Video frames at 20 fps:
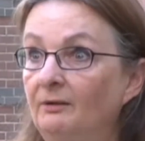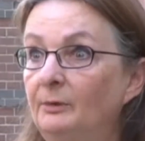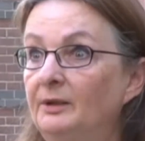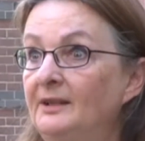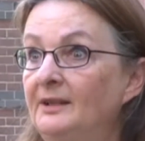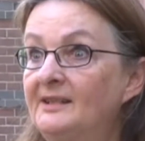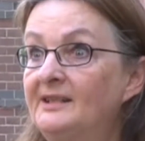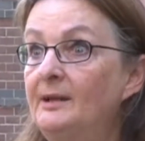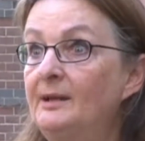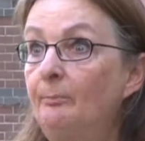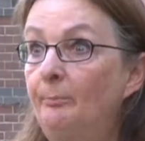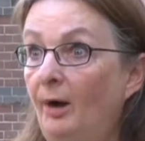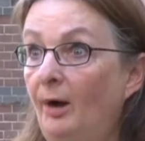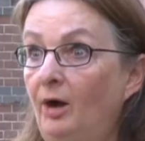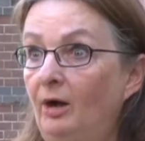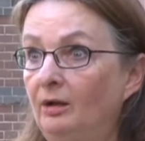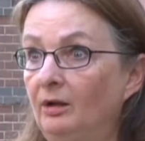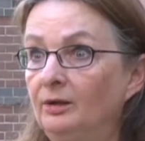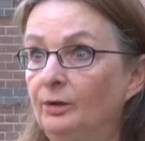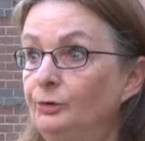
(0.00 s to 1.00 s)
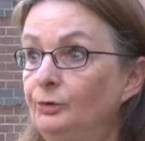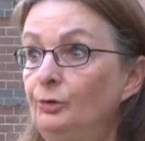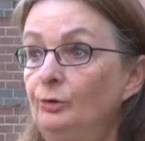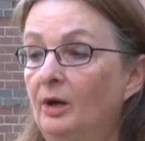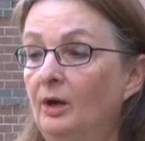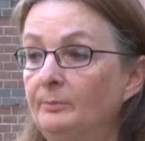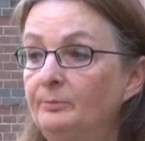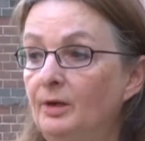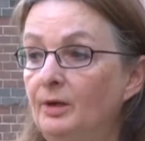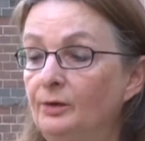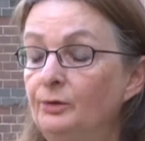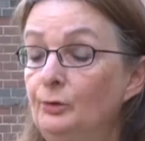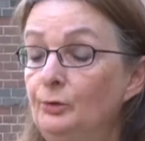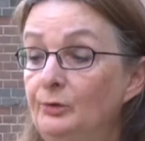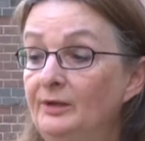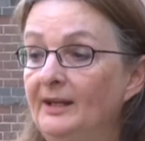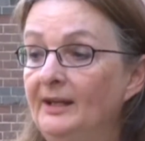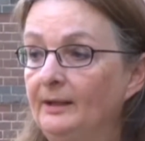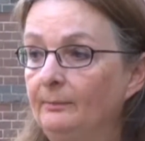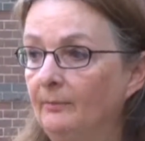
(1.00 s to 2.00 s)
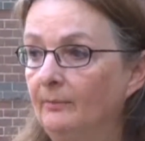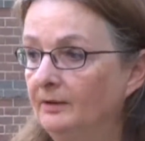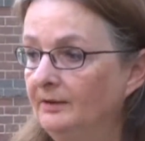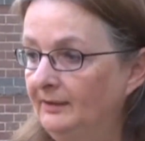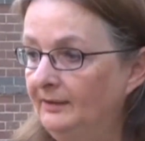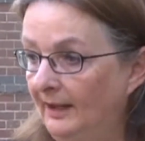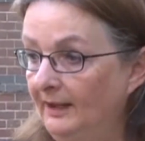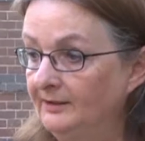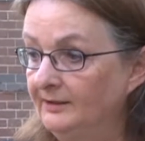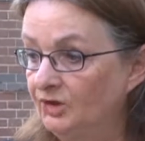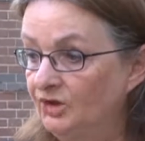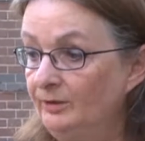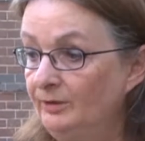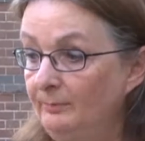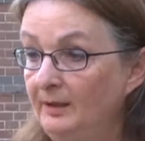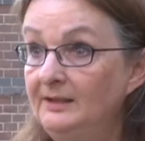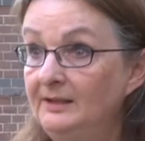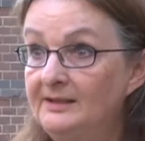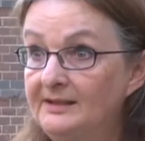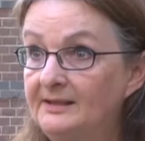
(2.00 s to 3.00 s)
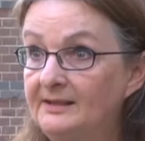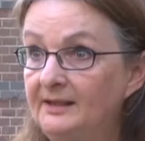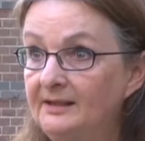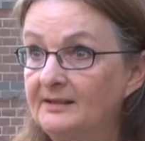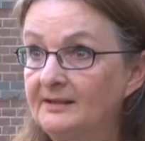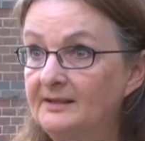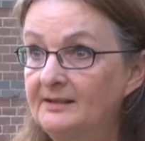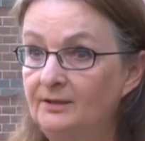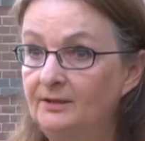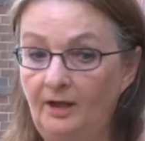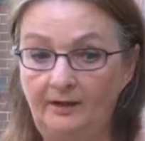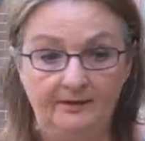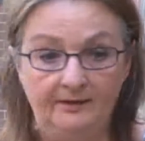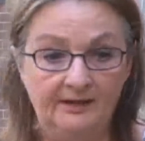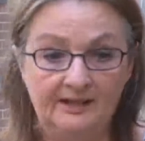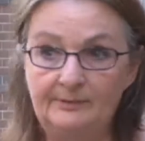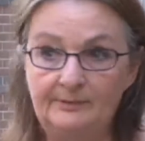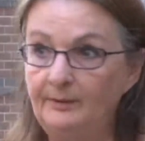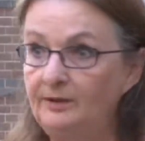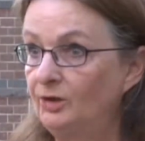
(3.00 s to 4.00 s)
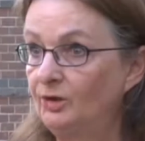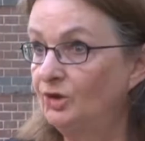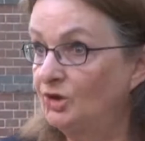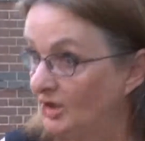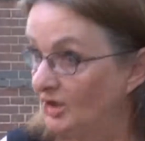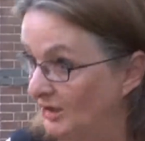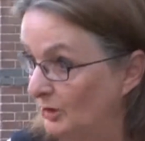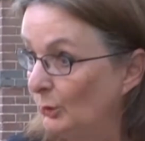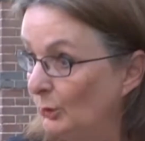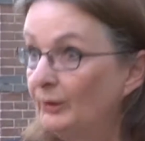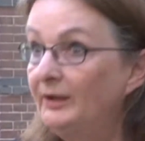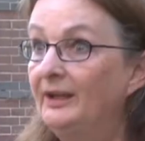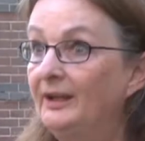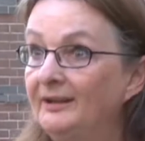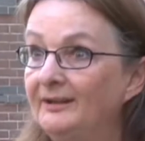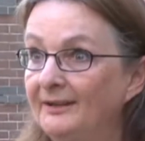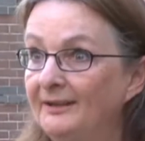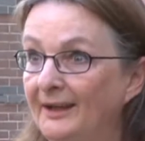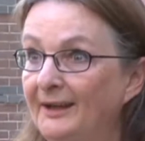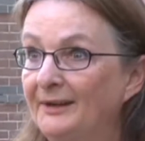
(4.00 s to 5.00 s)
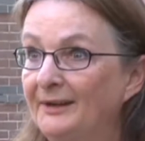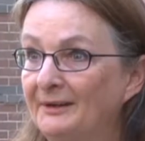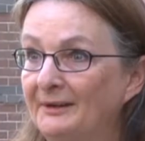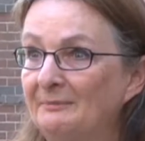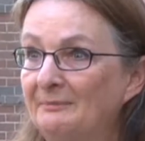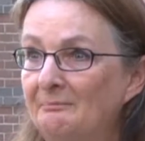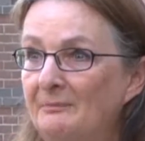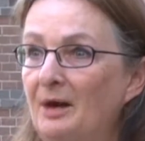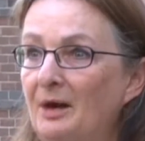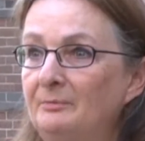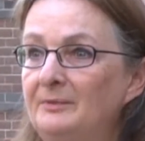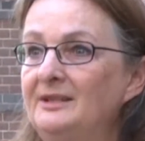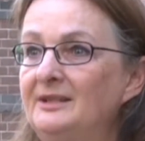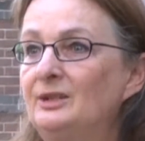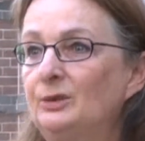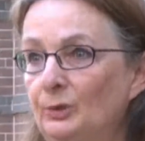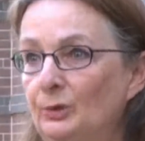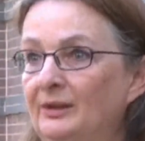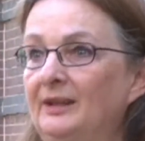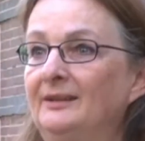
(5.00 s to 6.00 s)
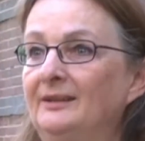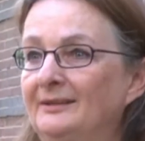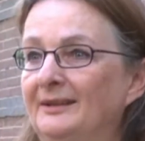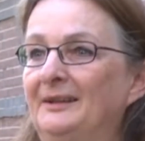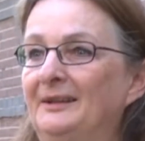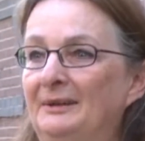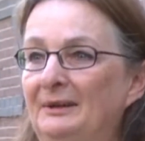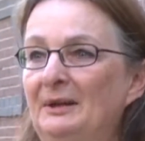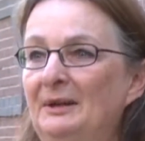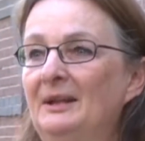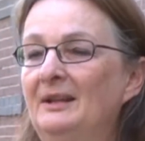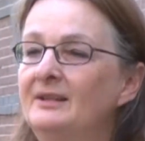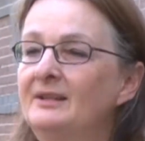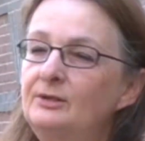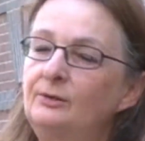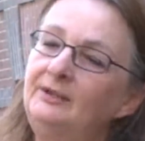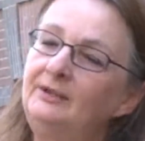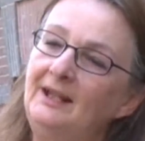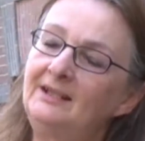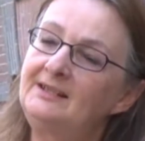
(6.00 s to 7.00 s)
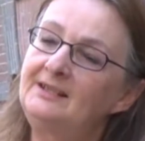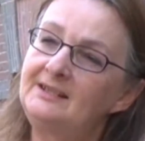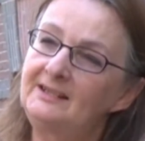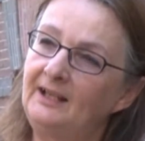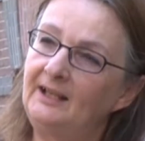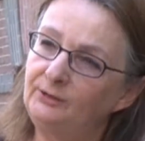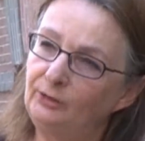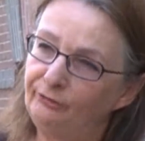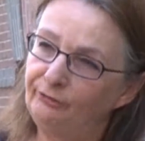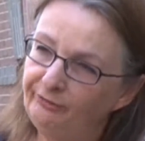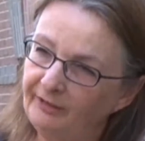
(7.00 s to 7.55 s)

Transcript: when I say ball, a new name, that she means this, not this, because she's looking there. Mommy's looking there. So that's like the